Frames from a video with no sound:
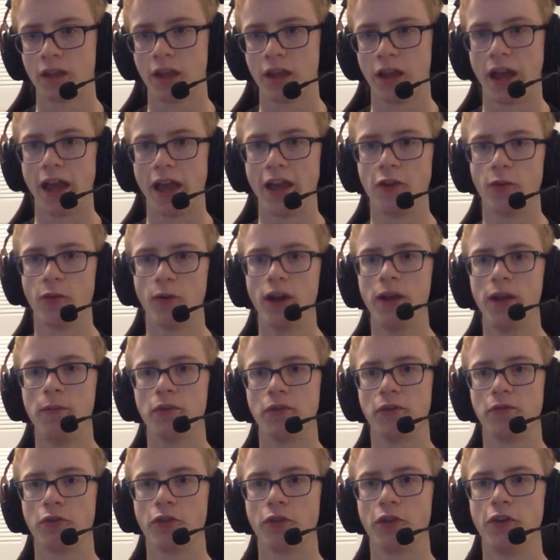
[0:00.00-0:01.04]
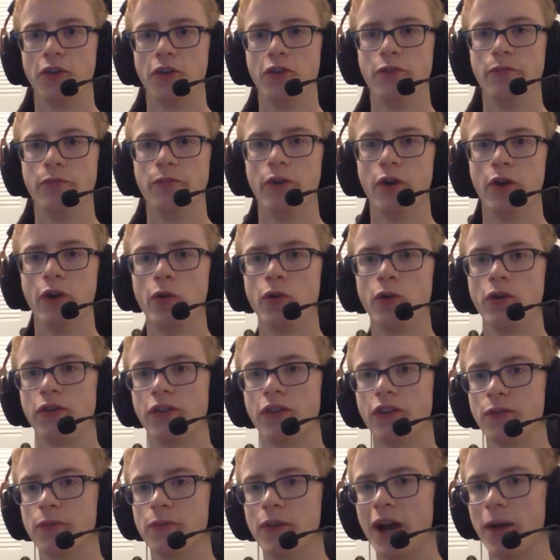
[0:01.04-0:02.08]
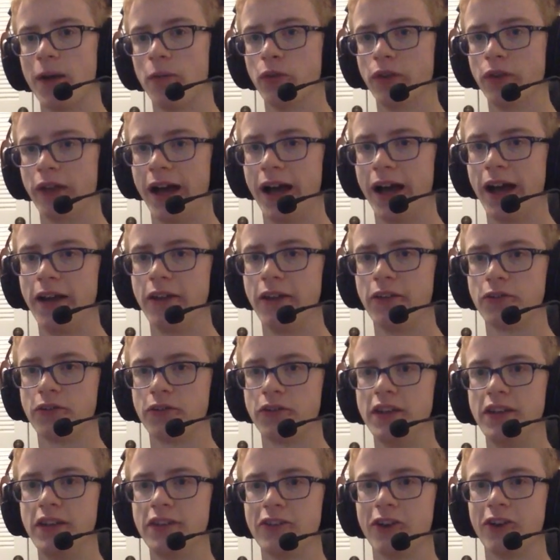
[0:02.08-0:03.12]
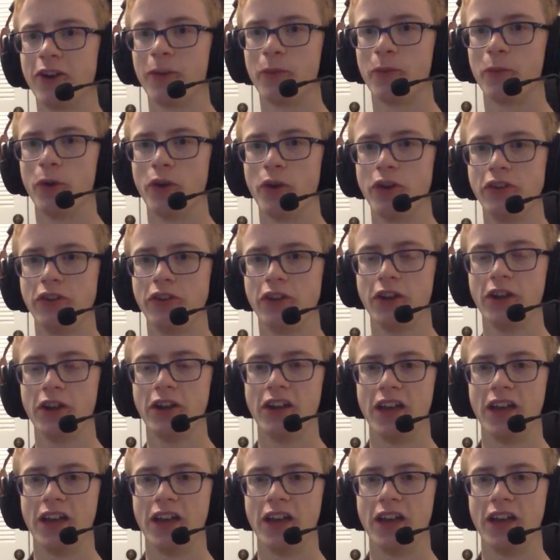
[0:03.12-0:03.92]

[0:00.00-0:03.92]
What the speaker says: Anyway, but for the new mode this map will add is Seesaw Push.